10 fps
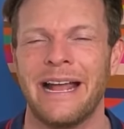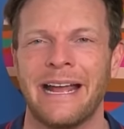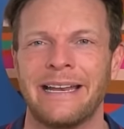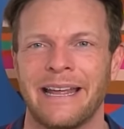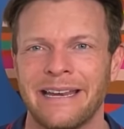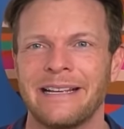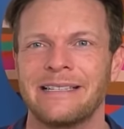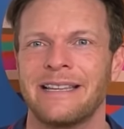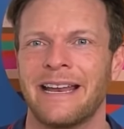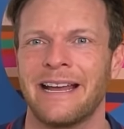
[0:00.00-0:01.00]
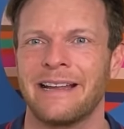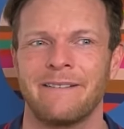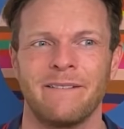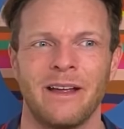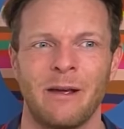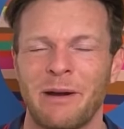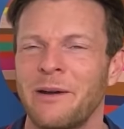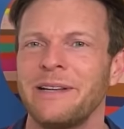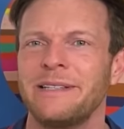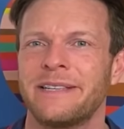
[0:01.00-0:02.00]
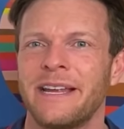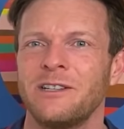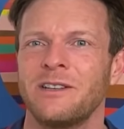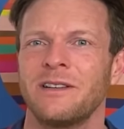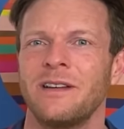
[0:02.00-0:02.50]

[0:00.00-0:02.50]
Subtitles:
and that is that I apparently tend